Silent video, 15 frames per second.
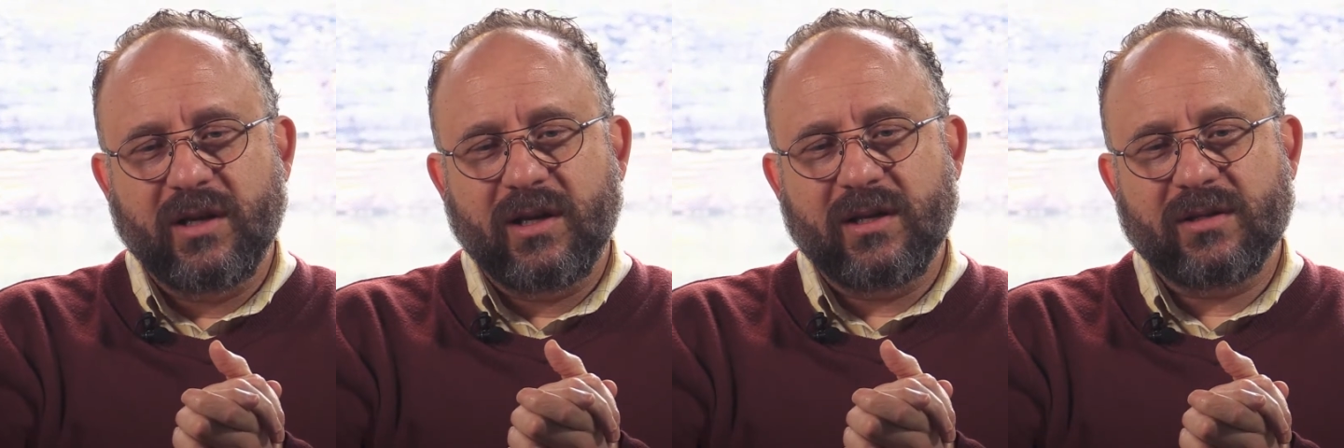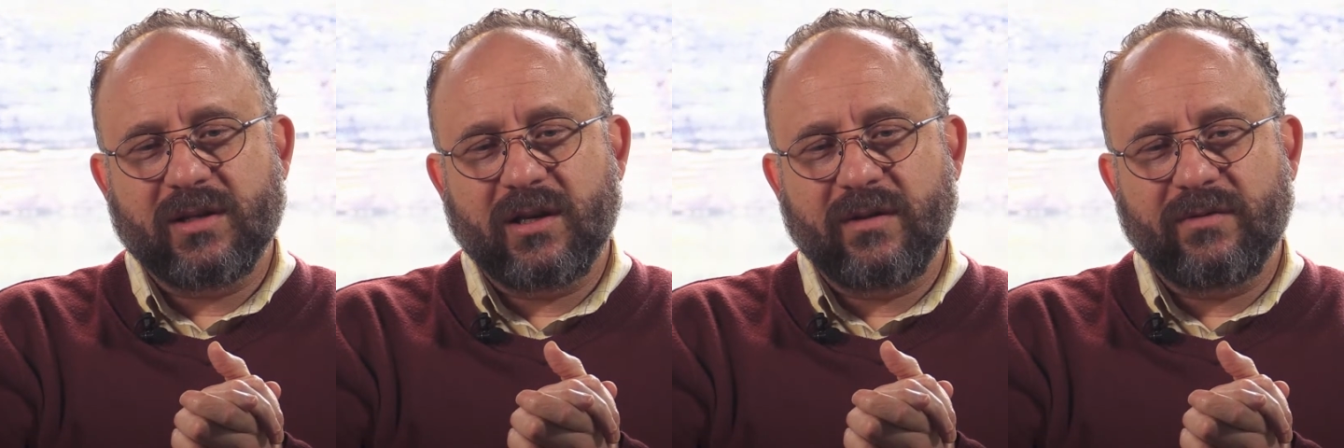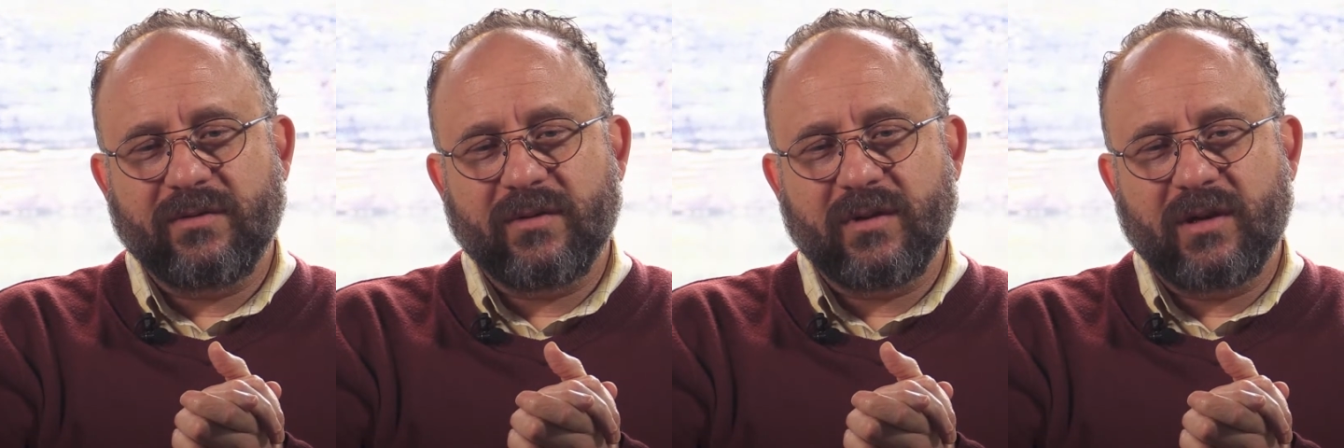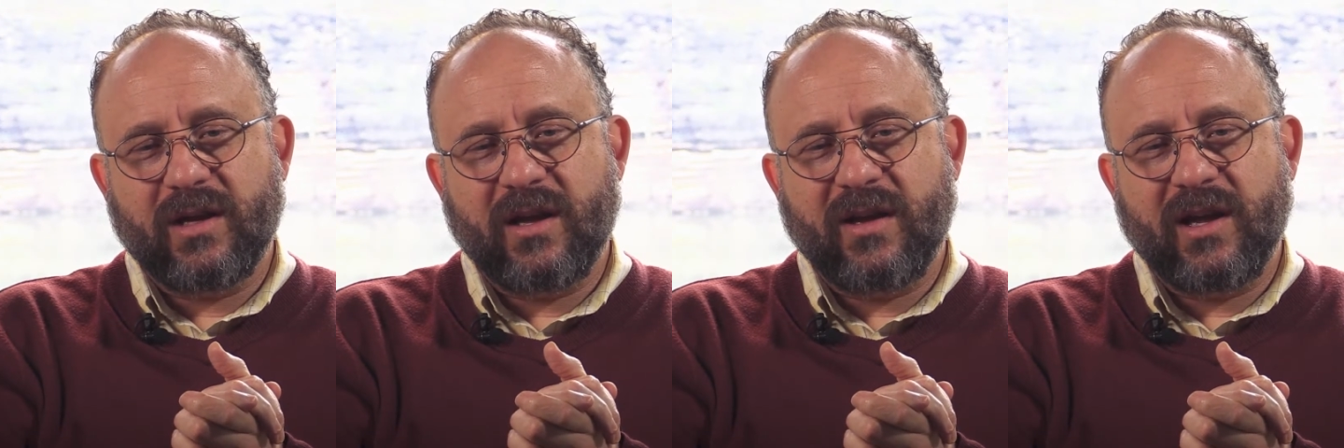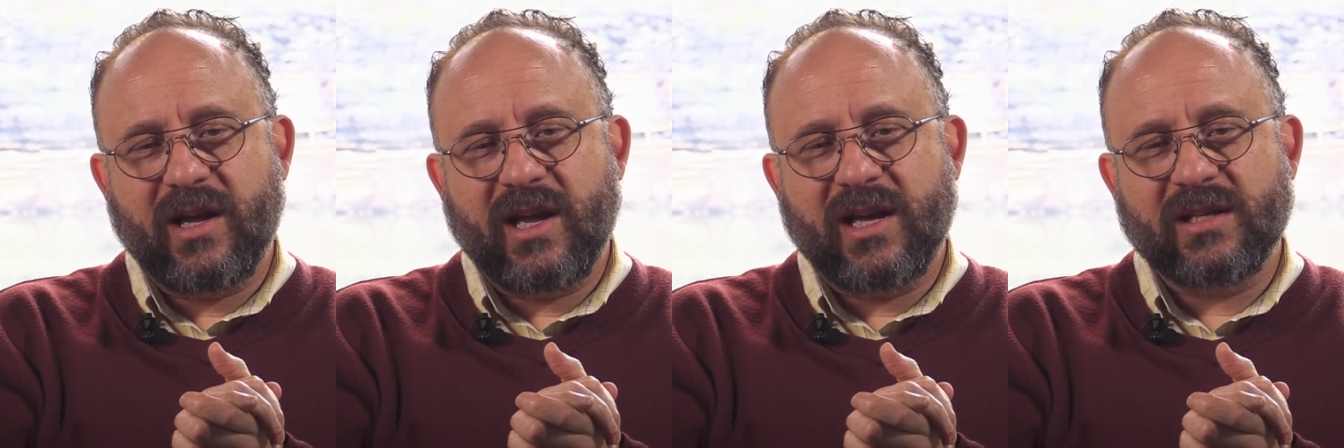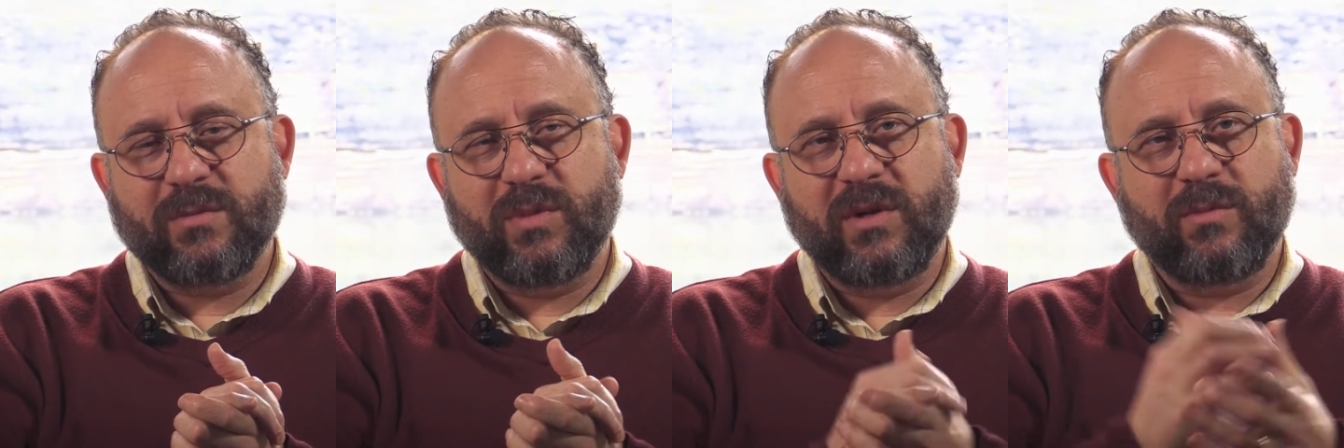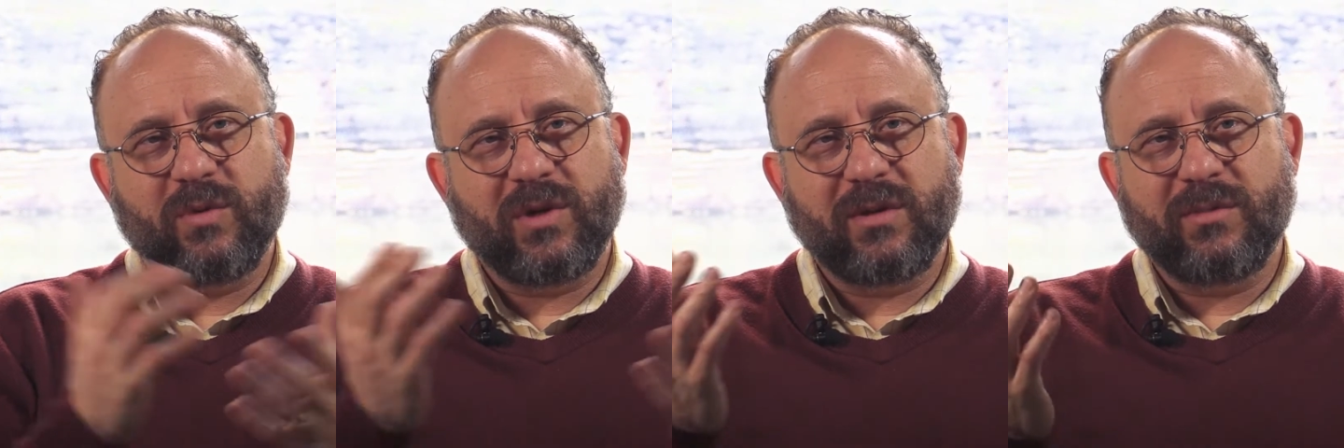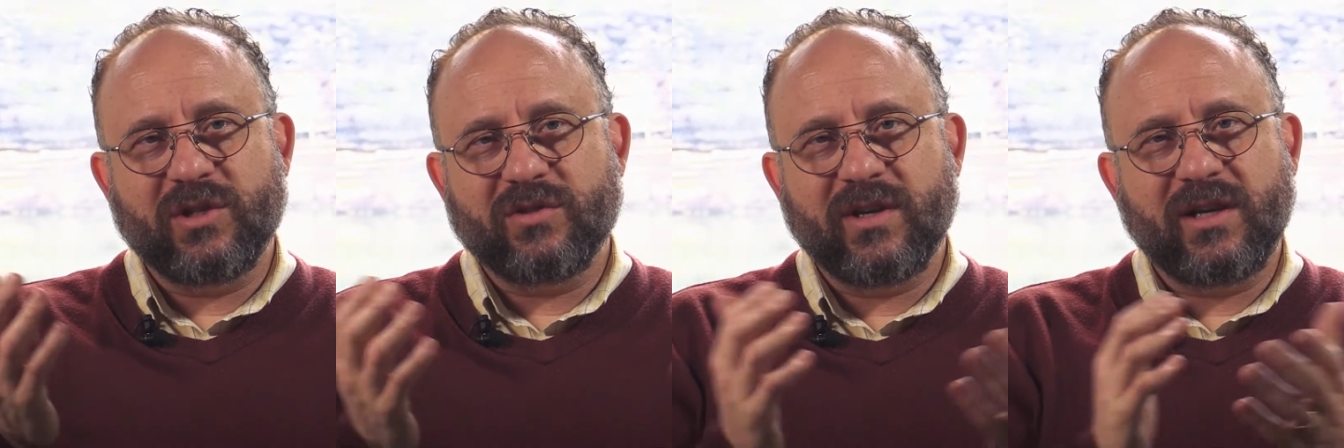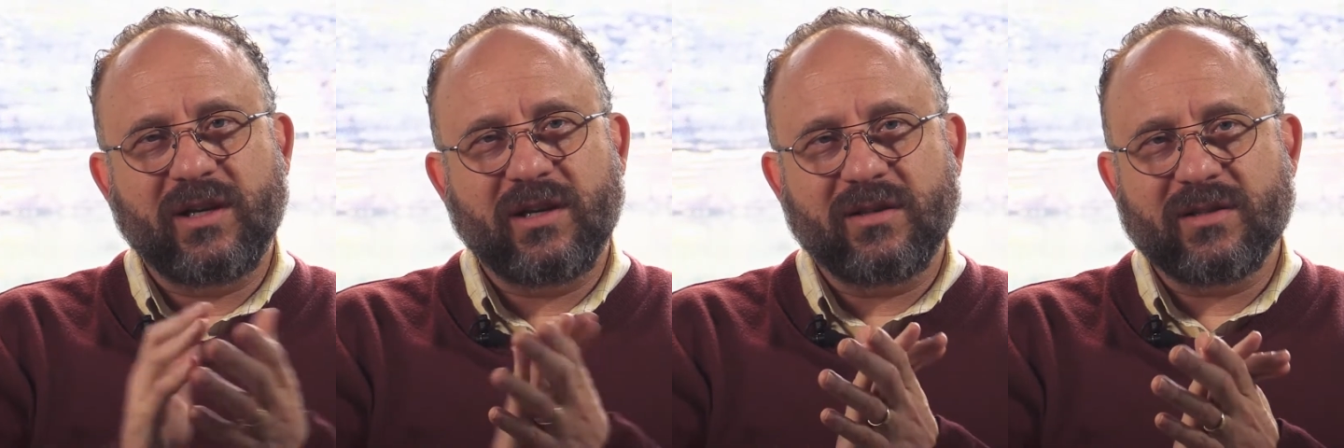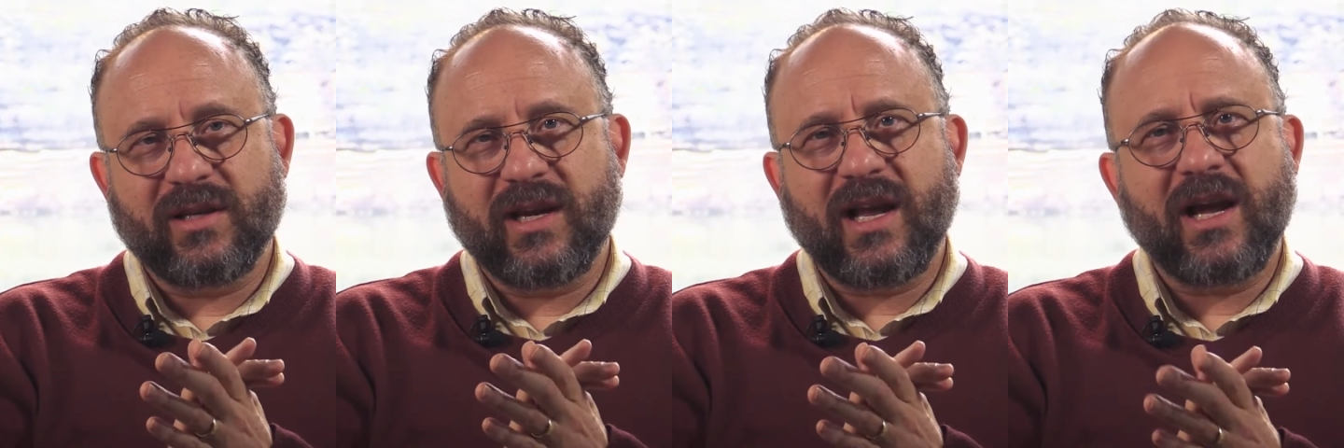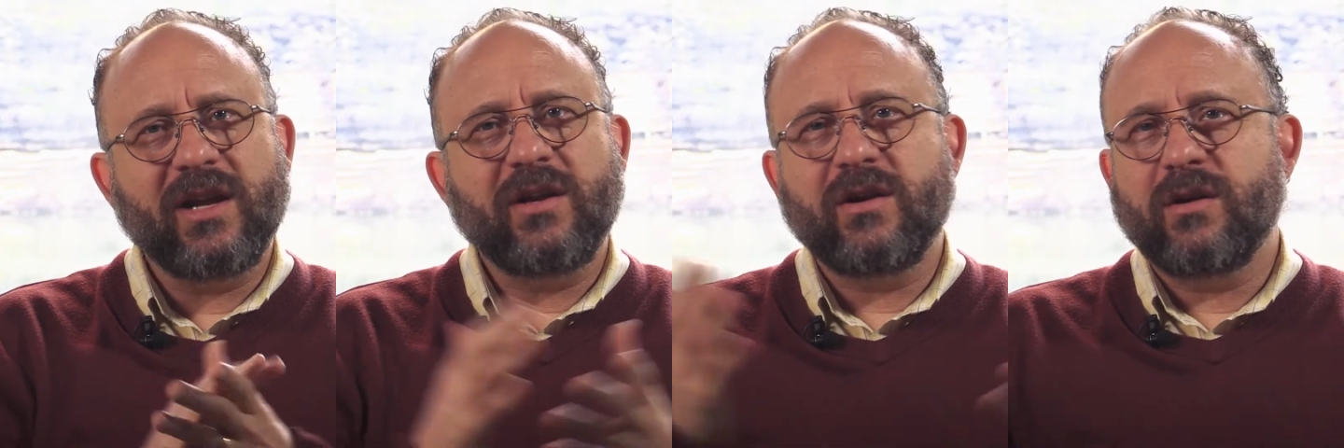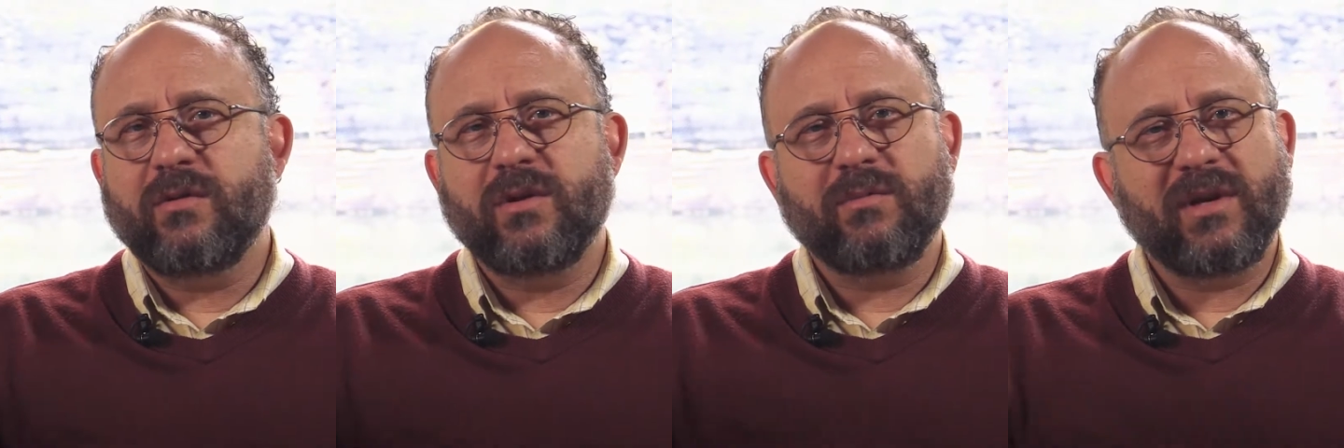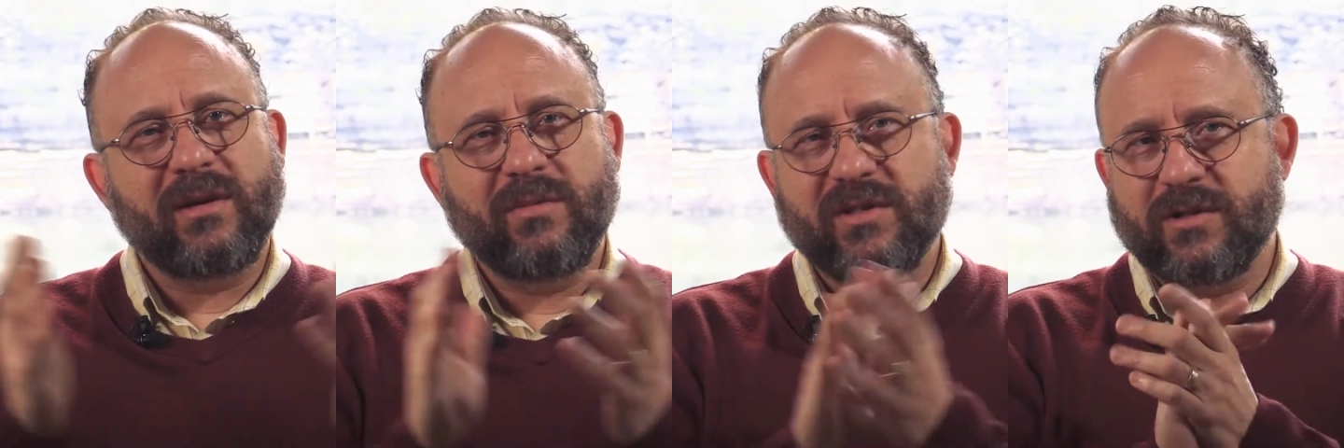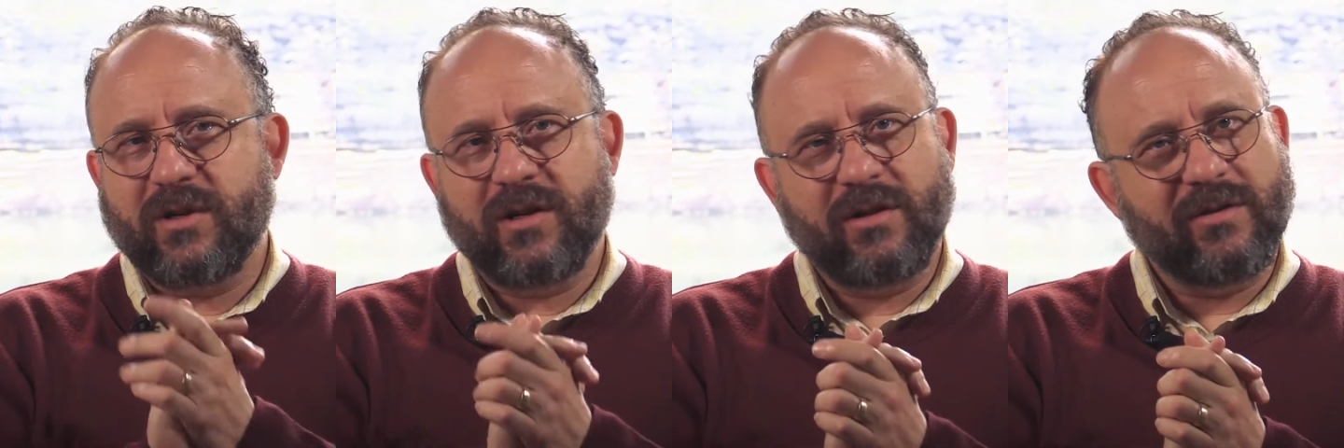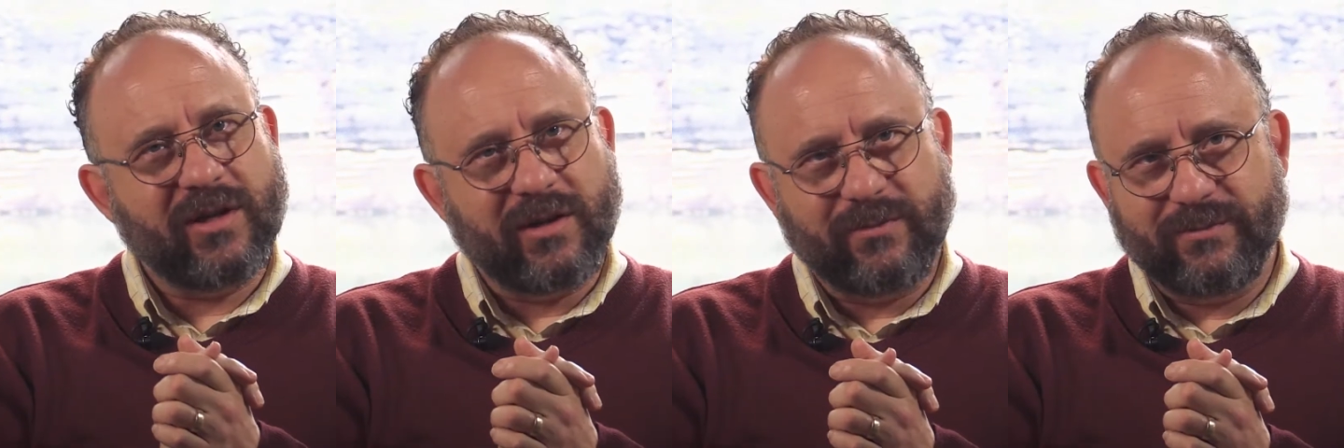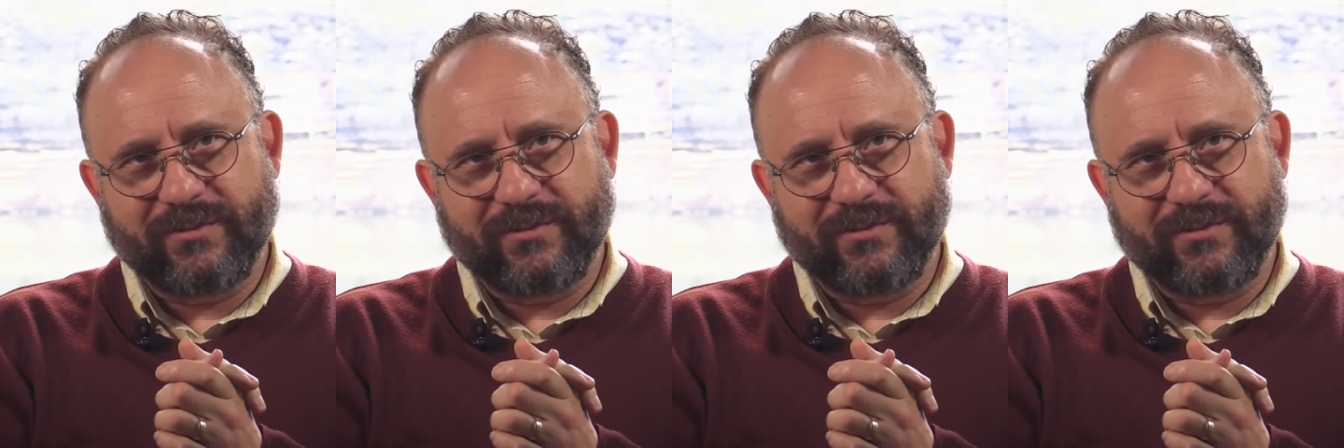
is I ask people when I'm in trainings, like, how do you know when babies are hungry?